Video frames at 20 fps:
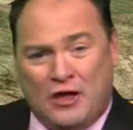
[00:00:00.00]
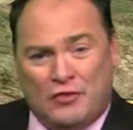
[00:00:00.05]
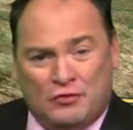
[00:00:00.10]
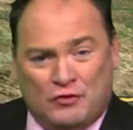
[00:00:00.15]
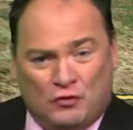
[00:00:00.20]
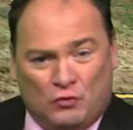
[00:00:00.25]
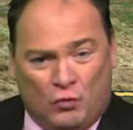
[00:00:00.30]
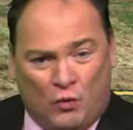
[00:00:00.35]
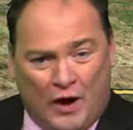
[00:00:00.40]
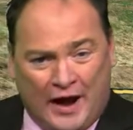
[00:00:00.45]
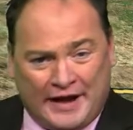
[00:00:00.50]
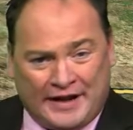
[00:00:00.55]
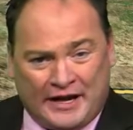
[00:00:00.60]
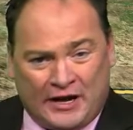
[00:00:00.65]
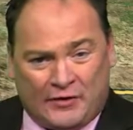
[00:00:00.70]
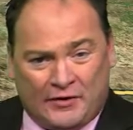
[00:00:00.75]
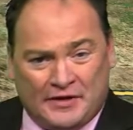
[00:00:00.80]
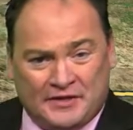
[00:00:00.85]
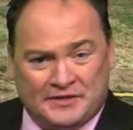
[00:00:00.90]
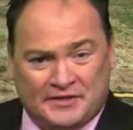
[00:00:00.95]
The white
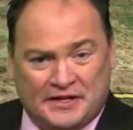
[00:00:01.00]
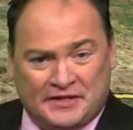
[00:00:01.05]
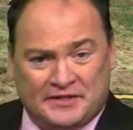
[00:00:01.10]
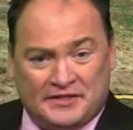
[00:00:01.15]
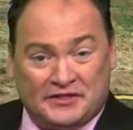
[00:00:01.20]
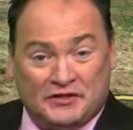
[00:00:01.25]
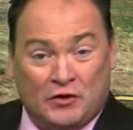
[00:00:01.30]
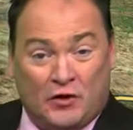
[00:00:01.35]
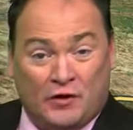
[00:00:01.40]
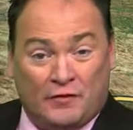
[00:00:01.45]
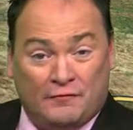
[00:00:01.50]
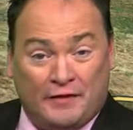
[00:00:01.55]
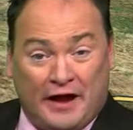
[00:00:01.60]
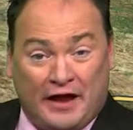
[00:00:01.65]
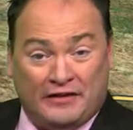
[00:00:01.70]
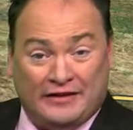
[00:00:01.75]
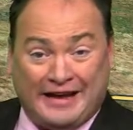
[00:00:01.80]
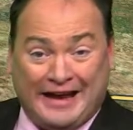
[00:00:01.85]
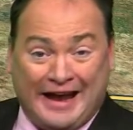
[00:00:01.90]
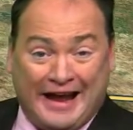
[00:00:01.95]
areas at Star
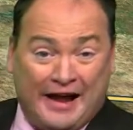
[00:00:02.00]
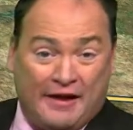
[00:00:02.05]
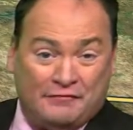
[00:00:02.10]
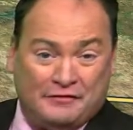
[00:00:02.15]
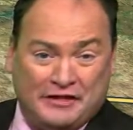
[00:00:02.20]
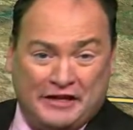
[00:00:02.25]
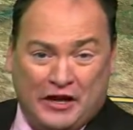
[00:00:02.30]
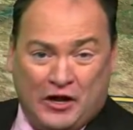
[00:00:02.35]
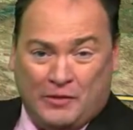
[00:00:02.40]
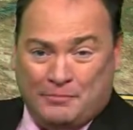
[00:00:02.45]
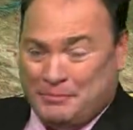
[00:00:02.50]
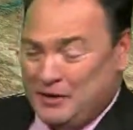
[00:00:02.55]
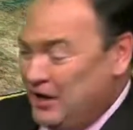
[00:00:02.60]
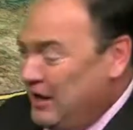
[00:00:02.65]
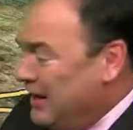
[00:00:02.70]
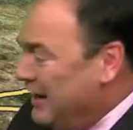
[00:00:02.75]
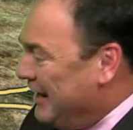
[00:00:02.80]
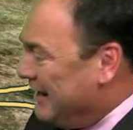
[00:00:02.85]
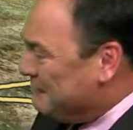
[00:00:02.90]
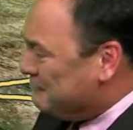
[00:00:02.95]
Valley, Aft, and
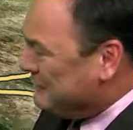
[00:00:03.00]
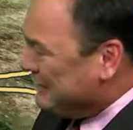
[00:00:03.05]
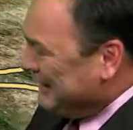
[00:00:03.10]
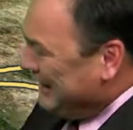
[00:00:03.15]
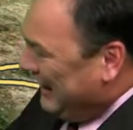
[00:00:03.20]
Alpine,